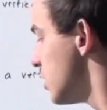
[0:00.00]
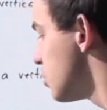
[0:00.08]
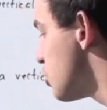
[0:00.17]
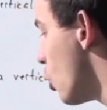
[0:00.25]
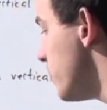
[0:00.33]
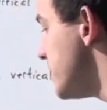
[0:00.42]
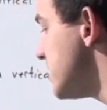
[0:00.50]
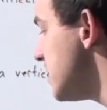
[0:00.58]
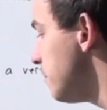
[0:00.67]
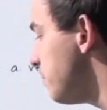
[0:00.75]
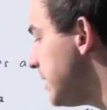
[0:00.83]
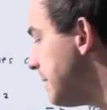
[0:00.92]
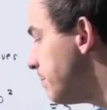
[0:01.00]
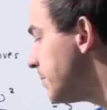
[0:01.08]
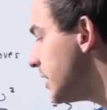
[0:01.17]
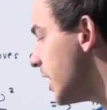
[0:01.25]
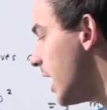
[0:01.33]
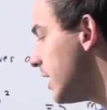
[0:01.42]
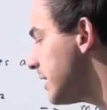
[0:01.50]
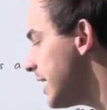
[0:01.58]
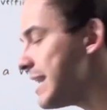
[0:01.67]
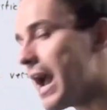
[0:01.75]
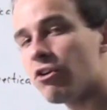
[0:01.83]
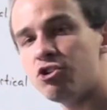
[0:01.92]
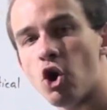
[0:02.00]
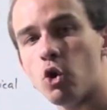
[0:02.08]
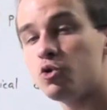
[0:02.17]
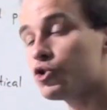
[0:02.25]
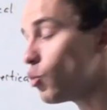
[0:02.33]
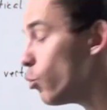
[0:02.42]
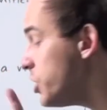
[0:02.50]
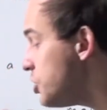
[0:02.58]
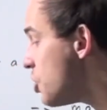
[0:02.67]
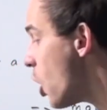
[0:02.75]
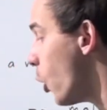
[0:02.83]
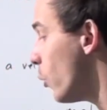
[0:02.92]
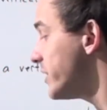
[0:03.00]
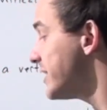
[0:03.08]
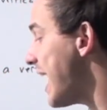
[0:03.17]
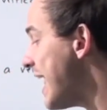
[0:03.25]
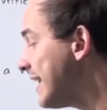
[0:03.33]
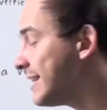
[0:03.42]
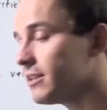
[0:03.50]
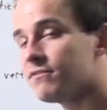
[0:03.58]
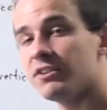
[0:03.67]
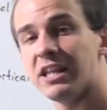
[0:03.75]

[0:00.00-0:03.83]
So we simply plug in our knowns. We know what the angular